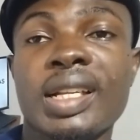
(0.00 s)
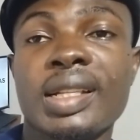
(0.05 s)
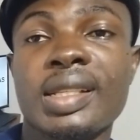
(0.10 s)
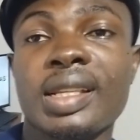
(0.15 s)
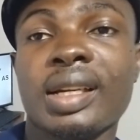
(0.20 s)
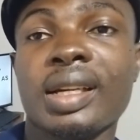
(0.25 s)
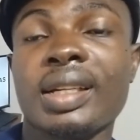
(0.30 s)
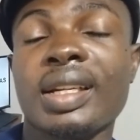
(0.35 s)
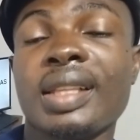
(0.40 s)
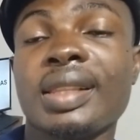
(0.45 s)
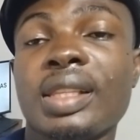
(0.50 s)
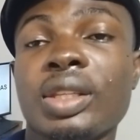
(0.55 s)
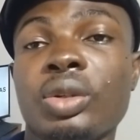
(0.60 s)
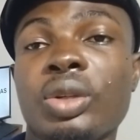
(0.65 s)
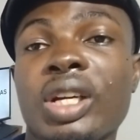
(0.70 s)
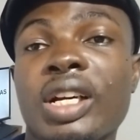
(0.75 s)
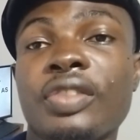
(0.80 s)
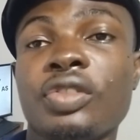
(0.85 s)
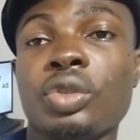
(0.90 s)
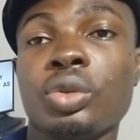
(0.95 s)
That's another
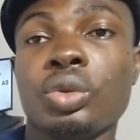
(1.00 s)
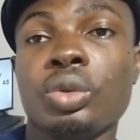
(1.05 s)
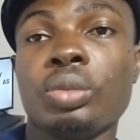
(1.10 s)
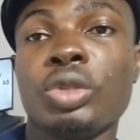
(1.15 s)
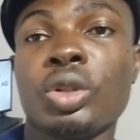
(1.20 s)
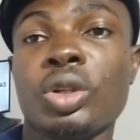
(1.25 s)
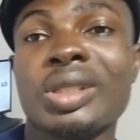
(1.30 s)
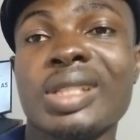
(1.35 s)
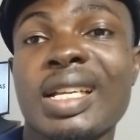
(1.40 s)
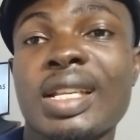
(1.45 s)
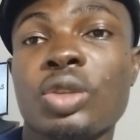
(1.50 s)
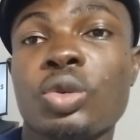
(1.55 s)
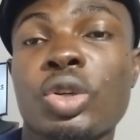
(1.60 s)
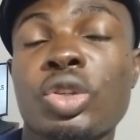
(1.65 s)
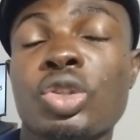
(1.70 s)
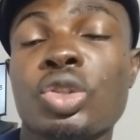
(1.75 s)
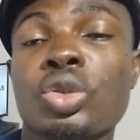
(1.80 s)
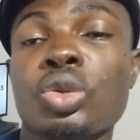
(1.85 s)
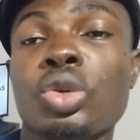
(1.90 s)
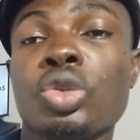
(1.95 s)
thing you have to know, because that's
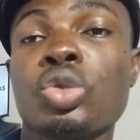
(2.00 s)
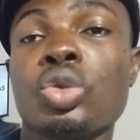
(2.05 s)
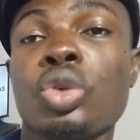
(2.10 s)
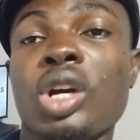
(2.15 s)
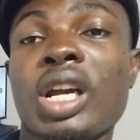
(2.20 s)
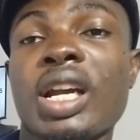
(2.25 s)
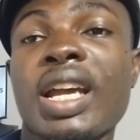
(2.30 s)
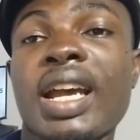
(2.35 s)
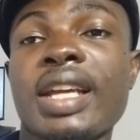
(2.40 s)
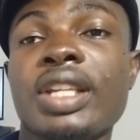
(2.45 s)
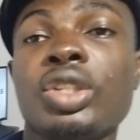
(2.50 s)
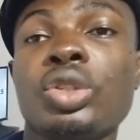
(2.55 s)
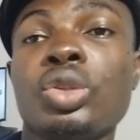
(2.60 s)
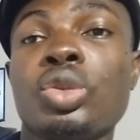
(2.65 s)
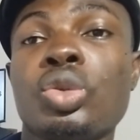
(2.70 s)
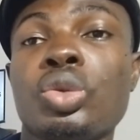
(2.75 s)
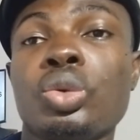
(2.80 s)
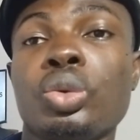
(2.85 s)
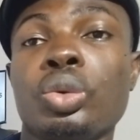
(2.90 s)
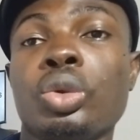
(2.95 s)
what's going to guide
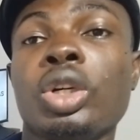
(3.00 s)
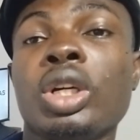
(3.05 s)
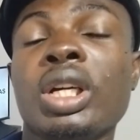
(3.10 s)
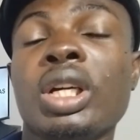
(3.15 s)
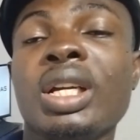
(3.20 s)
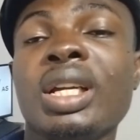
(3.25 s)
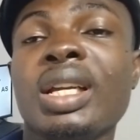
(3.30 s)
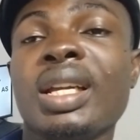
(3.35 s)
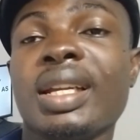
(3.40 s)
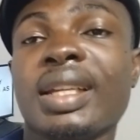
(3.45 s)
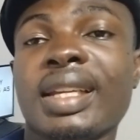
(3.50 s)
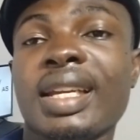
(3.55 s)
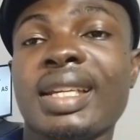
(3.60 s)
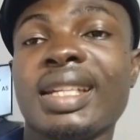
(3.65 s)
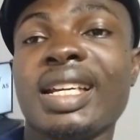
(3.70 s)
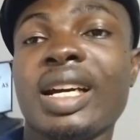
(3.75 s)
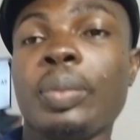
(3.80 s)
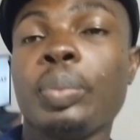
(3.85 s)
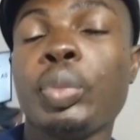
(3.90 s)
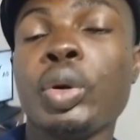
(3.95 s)
you to
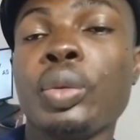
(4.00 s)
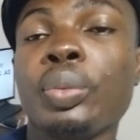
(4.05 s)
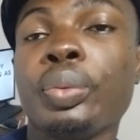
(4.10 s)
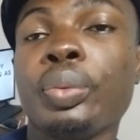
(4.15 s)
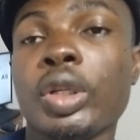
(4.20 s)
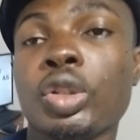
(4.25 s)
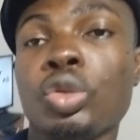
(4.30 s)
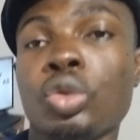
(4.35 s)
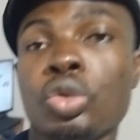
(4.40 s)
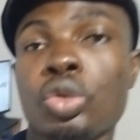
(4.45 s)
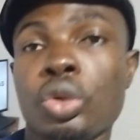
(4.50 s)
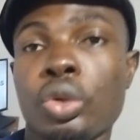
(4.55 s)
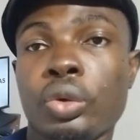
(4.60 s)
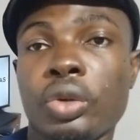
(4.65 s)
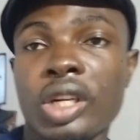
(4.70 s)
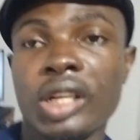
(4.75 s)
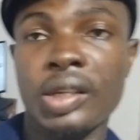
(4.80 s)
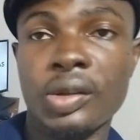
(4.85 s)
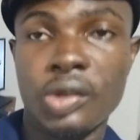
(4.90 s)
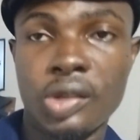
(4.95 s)
get the appropriate
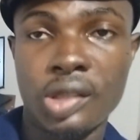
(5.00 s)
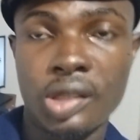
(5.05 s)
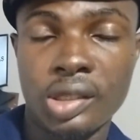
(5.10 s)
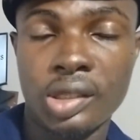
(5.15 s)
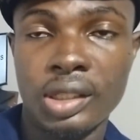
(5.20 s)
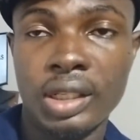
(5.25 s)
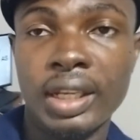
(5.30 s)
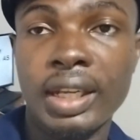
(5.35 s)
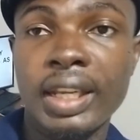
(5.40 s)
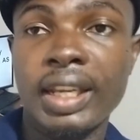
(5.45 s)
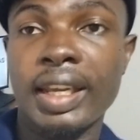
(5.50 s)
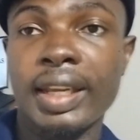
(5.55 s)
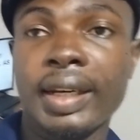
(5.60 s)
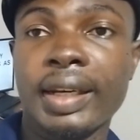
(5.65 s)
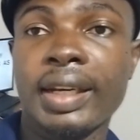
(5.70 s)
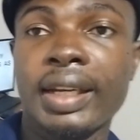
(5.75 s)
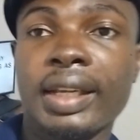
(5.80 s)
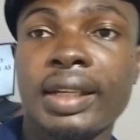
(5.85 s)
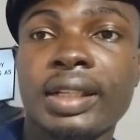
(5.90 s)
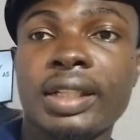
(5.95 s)
tutorials
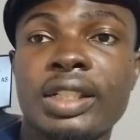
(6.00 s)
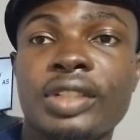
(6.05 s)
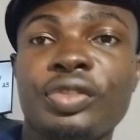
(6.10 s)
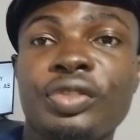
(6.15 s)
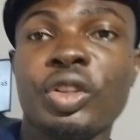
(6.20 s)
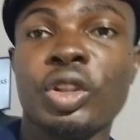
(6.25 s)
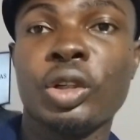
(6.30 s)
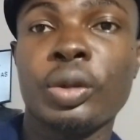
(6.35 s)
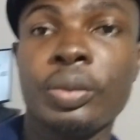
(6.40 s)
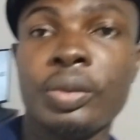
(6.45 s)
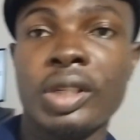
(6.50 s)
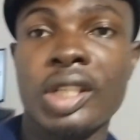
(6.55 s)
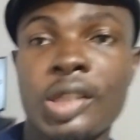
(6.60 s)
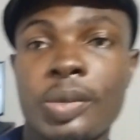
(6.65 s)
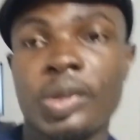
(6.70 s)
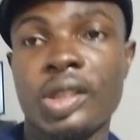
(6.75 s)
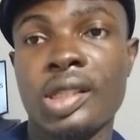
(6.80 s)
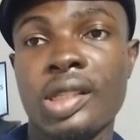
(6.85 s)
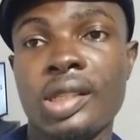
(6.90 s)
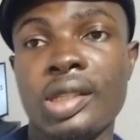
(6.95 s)
and learn and develop the
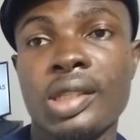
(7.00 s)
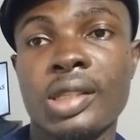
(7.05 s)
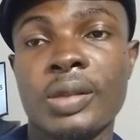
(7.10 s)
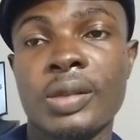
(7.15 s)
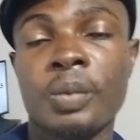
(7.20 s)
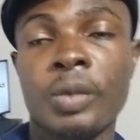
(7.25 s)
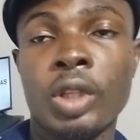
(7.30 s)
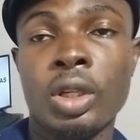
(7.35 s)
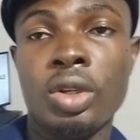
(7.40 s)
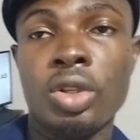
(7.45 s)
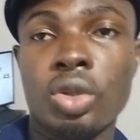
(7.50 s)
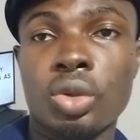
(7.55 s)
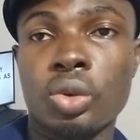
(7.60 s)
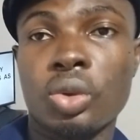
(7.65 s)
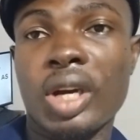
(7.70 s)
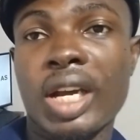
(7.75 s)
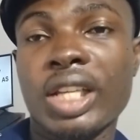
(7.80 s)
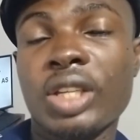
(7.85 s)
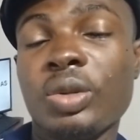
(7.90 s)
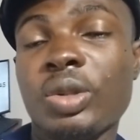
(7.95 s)
expertise.
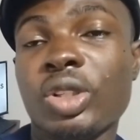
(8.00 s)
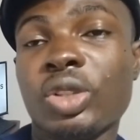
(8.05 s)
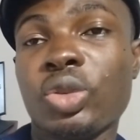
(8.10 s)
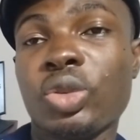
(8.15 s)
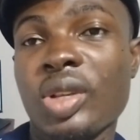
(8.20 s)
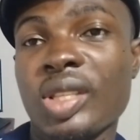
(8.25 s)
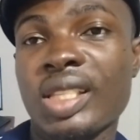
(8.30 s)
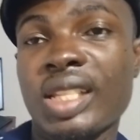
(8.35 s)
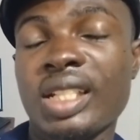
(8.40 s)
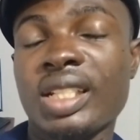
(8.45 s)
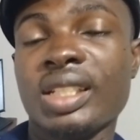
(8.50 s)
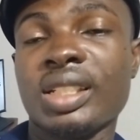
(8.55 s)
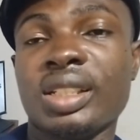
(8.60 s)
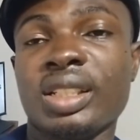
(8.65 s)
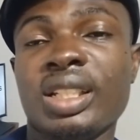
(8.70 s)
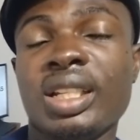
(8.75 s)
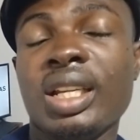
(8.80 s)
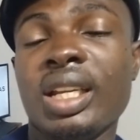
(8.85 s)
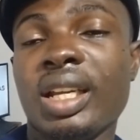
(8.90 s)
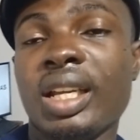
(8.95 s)
So are you interested
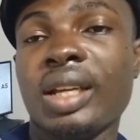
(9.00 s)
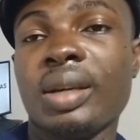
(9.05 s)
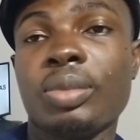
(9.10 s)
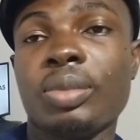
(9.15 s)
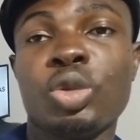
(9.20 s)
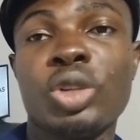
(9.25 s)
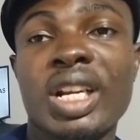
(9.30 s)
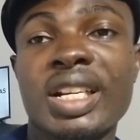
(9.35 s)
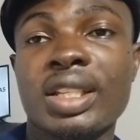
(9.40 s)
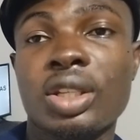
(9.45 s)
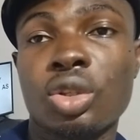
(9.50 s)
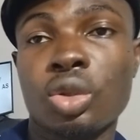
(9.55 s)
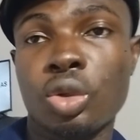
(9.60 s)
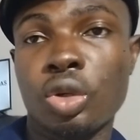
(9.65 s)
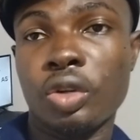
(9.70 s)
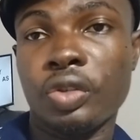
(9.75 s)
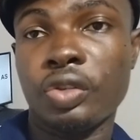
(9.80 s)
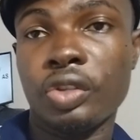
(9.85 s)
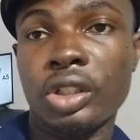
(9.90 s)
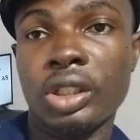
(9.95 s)
in drug
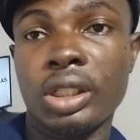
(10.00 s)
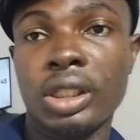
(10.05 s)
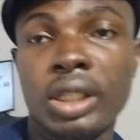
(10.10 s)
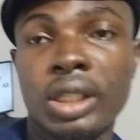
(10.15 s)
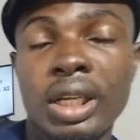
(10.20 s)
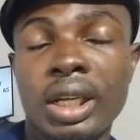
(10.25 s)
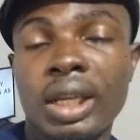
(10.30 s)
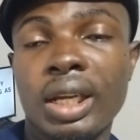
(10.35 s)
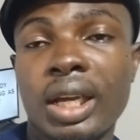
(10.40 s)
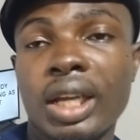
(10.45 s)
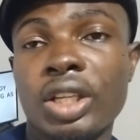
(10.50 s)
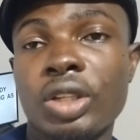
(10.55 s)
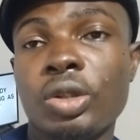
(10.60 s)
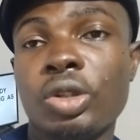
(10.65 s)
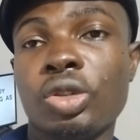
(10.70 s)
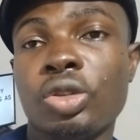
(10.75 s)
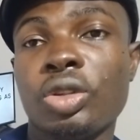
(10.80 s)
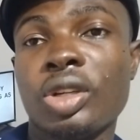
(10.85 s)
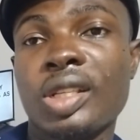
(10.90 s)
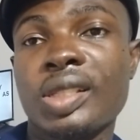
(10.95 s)
discovery? Are
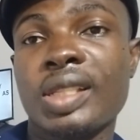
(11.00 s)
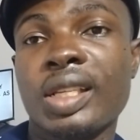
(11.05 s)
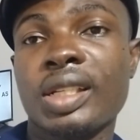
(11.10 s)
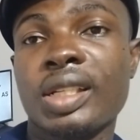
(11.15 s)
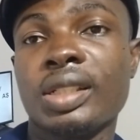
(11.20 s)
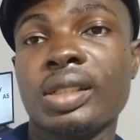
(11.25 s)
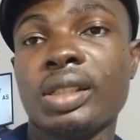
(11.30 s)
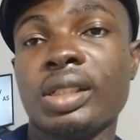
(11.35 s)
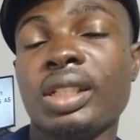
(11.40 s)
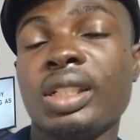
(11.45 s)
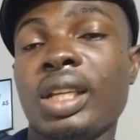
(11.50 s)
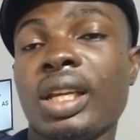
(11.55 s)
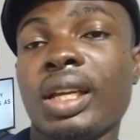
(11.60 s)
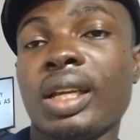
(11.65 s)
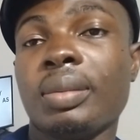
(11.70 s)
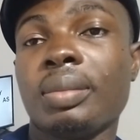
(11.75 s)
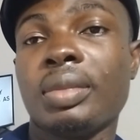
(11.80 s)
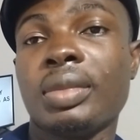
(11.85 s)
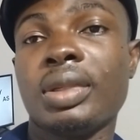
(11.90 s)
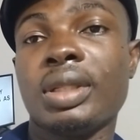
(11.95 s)
you interested
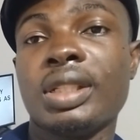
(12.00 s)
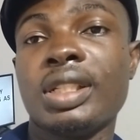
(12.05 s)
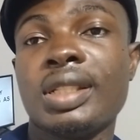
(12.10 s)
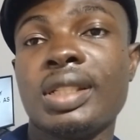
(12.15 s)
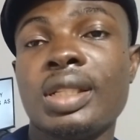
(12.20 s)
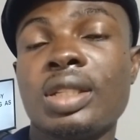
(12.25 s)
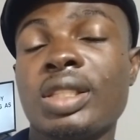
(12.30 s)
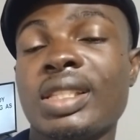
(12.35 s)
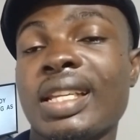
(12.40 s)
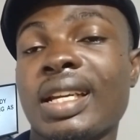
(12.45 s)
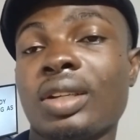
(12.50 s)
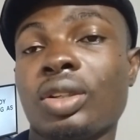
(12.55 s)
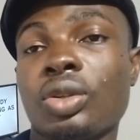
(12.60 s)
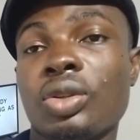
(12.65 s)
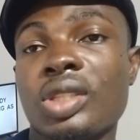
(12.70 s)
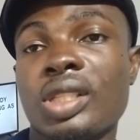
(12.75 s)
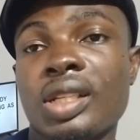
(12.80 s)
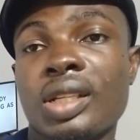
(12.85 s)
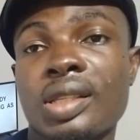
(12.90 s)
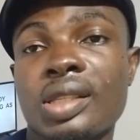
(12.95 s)
in disease
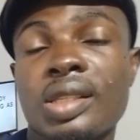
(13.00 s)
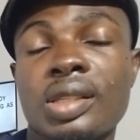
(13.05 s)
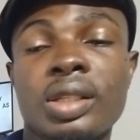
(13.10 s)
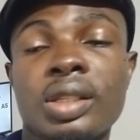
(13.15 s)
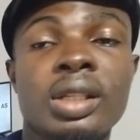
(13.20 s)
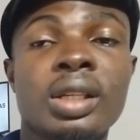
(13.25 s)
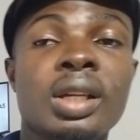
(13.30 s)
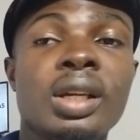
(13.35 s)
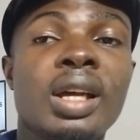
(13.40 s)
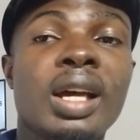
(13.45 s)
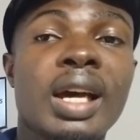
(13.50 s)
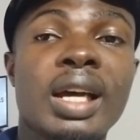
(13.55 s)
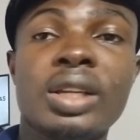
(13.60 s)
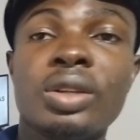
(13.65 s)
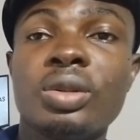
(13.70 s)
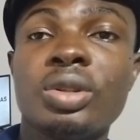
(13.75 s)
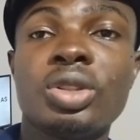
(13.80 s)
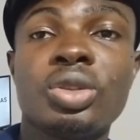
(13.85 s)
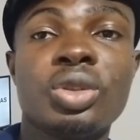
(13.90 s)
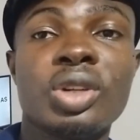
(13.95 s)
diagnostics? Are
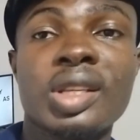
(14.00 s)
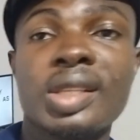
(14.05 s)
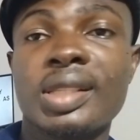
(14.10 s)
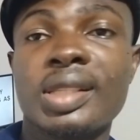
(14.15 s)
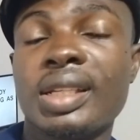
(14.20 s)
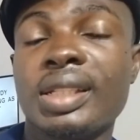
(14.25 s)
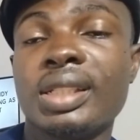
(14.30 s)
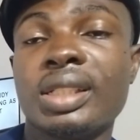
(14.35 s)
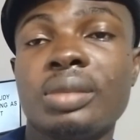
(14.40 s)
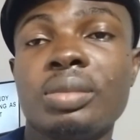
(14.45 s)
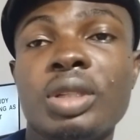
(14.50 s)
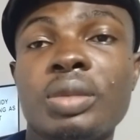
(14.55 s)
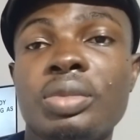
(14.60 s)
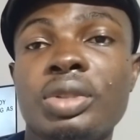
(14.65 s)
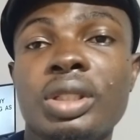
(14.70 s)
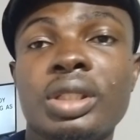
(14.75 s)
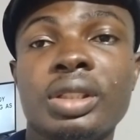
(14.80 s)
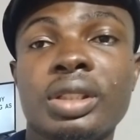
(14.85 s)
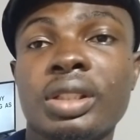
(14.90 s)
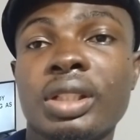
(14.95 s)
you interested in
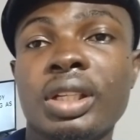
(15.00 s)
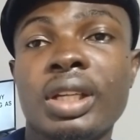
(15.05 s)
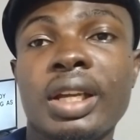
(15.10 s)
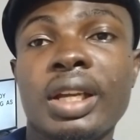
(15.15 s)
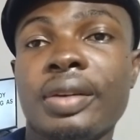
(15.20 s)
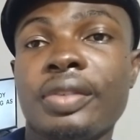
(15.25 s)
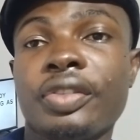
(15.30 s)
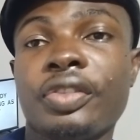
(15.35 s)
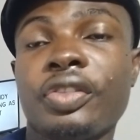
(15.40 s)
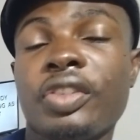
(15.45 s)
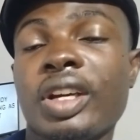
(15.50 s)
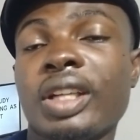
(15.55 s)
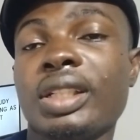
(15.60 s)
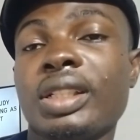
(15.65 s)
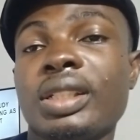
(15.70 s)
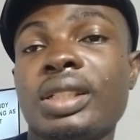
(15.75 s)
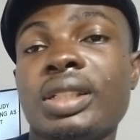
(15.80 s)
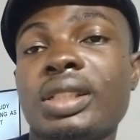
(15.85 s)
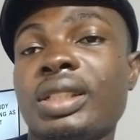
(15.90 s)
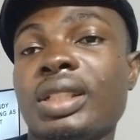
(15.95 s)
maybe
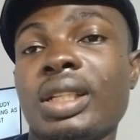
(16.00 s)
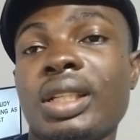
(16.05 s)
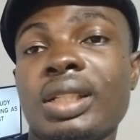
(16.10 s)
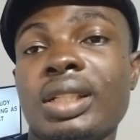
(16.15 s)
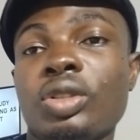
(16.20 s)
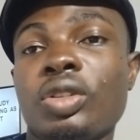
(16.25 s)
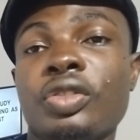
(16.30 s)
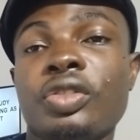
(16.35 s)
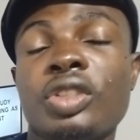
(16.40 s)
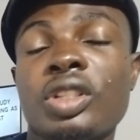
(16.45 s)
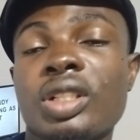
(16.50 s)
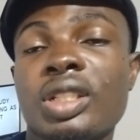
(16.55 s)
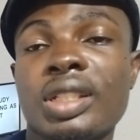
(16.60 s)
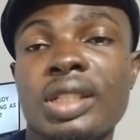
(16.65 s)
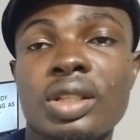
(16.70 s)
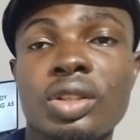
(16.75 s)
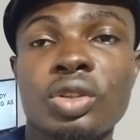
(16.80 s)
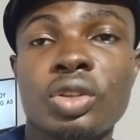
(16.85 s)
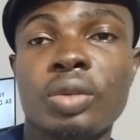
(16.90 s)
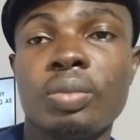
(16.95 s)
finding novel
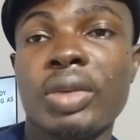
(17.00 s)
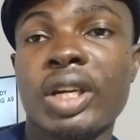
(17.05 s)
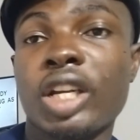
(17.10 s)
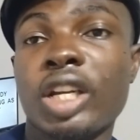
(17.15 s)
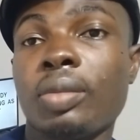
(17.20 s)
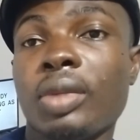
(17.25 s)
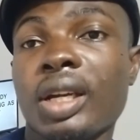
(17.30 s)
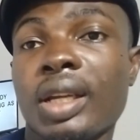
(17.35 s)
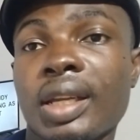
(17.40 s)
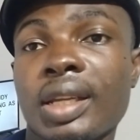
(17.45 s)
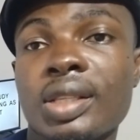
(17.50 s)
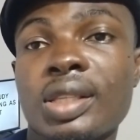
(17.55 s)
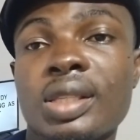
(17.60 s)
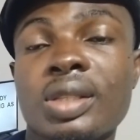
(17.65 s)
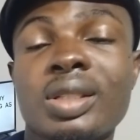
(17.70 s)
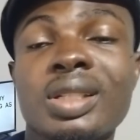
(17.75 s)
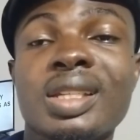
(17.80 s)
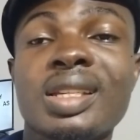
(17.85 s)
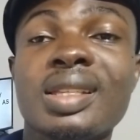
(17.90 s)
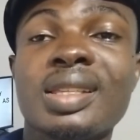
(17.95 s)
genes or
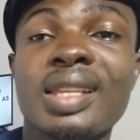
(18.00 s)
biomarkers?